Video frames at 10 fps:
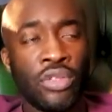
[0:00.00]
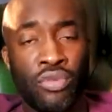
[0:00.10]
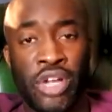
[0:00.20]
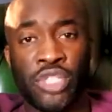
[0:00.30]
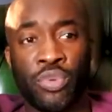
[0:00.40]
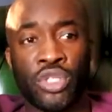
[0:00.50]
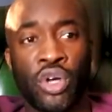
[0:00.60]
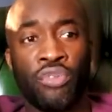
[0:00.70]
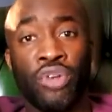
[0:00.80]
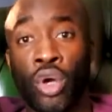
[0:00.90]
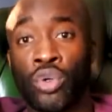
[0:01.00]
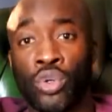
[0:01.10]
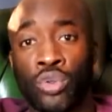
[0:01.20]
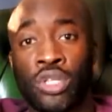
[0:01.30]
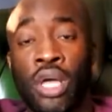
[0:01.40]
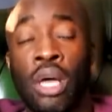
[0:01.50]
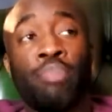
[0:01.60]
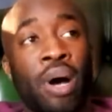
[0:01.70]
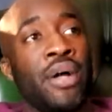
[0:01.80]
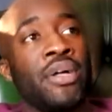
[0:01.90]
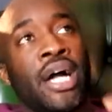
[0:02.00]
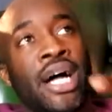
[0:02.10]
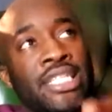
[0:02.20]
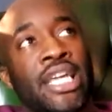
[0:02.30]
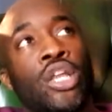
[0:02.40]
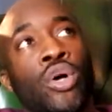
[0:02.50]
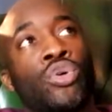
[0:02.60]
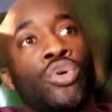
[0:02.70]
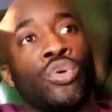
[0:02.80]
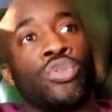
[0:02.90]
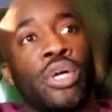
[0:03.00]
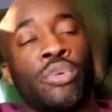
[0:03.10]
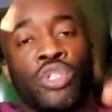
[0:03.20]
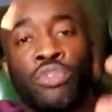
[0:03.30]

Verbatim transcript: The rest was of locals. But I say locals, it was